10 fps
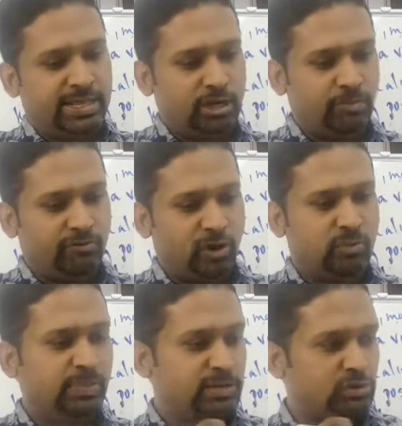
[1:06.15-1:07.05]
Then before
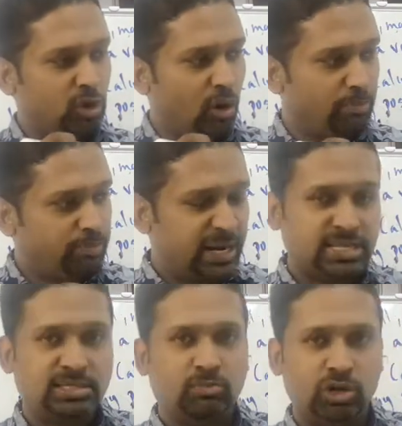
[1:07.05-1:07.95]
you
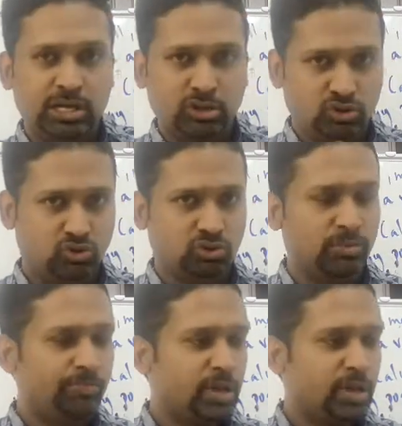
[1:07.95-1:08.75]
compress the bullet that you shoot.